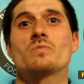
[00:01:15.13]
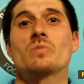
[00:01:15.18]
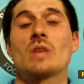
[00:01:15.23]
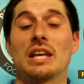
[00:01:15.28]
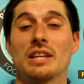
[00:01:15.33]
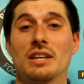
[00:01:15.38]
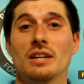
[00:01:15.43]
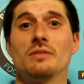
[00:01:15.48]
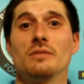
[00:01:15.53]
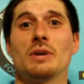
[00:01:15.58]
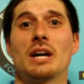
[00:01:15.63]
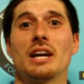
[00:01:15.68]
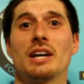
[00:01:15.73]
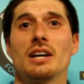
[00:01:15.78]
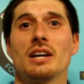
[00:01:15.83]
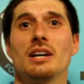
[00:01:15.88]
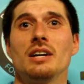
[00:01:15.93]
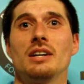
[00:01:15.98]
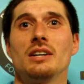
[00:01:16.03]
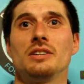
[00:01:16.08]
Yep.
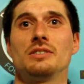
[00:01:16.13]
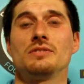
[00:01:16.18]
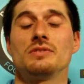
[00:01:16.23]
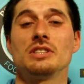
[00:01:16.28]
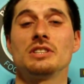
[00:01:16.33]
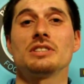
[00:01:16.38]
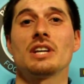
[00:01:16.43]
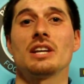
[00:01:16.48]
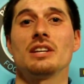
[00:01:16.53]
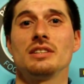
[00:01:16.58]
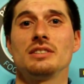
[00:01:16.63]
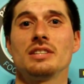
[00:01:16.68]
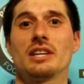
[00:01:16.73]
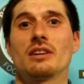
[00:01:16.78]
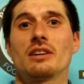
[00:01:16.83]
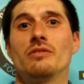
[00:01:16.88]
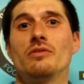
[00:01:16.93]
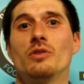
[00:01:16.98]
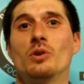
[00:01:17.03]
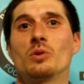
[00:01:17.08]
I decided to take a
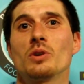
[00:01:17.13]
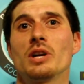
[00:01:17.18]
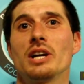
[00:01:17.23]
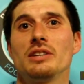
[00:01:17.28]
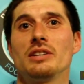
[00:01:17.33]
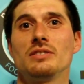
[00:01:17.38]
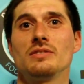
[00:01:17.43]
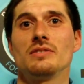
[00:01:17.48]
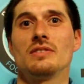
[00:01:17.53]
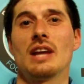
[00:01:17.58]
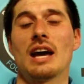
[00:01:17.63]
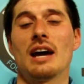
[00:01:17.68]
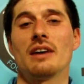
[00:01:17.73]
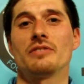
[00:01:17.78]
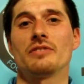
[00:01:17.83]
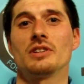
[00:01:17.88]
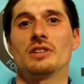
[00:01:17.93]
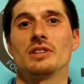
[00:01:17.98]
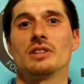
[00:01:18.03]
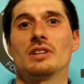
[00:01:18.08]
full ride
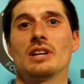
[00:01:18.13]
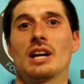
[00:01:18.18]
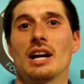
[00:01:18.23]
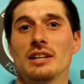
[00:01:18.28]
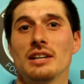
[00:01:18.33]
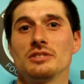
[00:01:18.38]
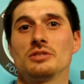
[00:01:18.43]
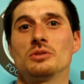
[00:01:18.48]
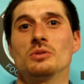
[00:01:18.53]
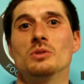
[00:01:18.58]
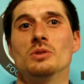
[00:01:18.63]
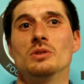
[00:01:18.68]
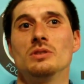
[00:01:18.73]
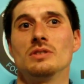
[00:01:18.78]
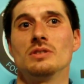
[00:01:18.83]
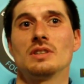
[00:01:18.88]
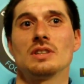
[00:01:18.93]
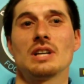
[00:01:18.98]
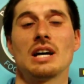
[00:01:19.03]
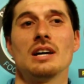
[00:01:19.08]
after high school.
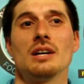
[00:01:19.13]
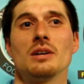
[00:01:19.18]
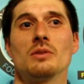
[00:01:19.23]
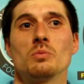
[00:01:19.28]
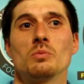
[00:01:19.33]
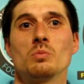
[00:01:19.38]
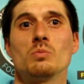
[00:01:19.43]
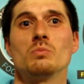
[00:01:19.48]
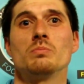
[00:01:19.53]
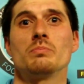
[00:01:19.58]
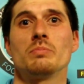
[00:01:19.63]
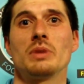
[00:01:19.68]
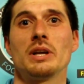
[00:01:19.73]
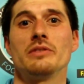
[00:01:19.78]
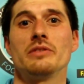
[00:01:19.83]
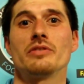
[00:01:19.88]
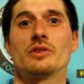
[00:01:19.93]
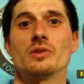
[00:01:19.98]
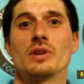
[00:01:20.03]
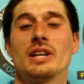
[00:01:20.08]
Played
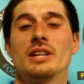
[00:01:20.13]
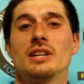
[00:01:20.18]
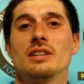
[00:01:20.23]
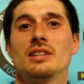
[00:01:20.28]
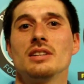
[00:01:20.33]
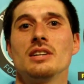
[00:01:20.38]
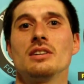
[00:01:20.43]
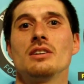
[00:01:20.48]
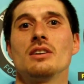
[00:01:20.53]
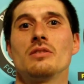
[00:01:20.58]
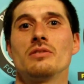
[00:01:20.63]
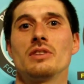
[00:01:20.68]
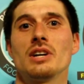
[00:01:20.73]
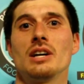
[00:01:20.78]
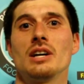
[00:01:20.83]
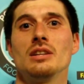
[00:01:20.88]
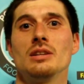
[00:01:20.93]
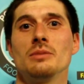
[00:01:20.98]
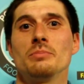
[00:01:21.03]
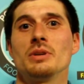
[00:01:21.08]
for Randy Lund over at
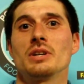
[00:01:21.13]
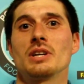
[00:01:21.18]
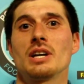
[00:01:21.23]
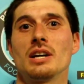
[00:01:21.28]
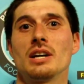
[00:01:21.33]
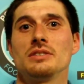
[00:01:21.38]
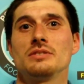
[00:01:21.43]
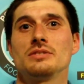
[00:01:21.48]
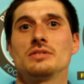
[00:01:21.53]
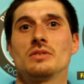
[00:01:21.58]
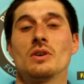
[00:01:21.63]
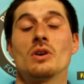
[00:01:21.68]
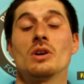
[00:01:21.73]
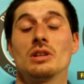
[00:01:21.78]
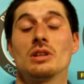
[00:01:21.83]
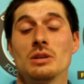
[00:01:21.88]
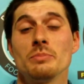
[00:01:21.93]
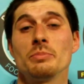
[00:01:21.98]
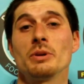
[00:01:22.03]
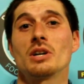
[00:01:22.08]

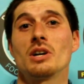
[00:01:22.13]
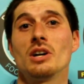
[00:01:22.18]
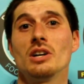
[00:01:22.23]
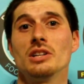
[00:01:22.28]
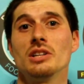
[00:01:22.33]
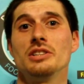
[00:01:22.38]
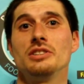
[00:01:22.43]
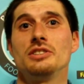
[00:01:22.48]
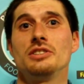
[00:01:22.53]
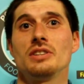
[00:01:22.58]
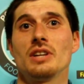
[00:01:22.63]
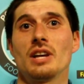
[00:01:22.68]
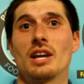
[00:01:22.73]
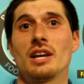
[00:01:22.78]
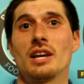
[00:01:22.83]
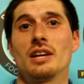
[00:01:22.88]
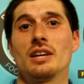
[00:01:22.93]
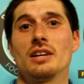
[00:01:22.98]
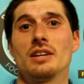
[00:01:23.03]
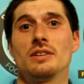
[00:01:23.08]
Olympic College,
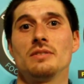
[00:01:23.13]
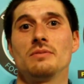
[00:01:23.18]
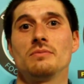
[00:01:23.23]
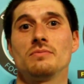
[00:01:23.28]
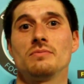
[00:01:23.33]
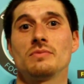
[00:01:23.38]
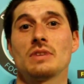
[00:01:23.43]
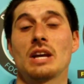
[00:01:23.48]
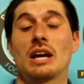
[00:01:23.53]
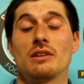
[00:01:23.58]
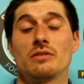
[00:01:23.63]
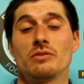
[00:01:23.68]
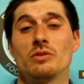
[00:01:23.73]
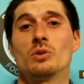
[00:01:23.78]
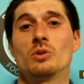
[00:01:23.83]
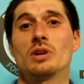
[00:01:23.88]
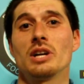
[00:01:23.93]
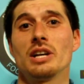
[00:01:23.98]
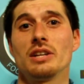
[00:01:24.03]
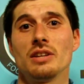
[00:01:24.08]
and had a full
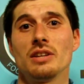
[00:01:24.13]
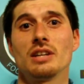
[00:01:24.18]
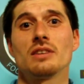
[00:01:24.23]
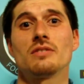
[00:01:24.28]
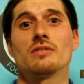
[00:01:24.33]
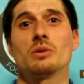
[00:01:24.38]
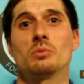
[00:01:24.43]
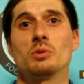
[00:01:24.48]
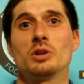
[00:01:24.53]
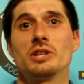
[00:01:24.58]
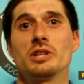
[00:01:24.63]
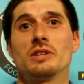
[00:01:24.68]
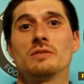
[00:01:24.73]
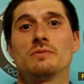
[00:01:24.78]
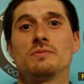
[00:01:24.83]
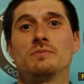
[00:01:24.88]
ride there for 1 year.